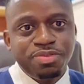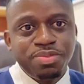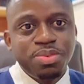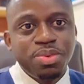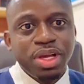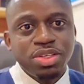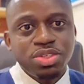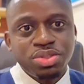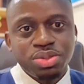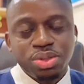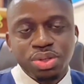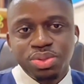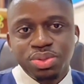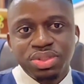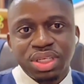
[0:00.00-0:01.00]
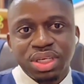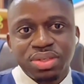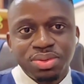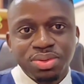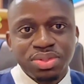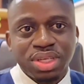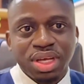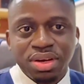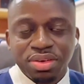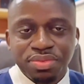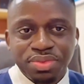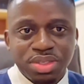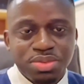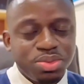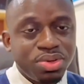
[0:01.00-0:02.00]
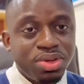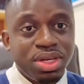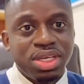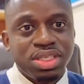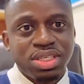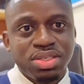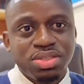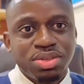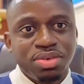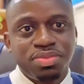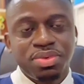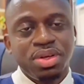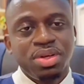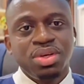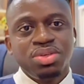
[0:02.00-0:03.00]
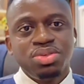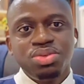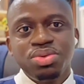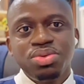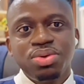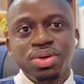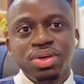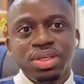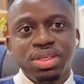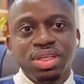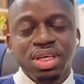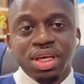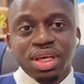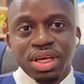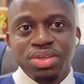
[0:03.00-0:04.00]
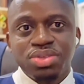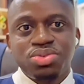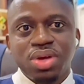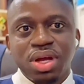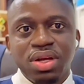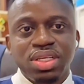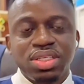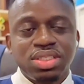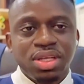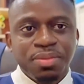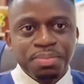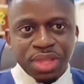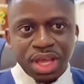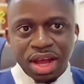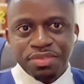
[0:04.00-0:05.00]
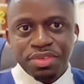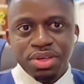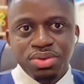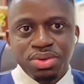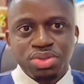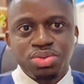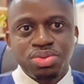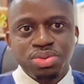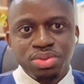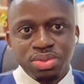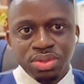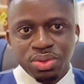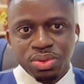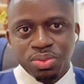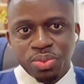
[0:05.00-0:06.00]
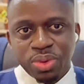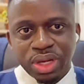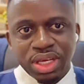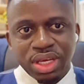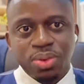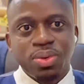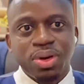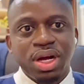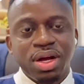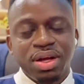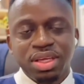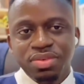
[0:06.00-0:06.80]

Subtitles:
Make sure you check those kind of things, because the essence of you going is to at least after your school work a while.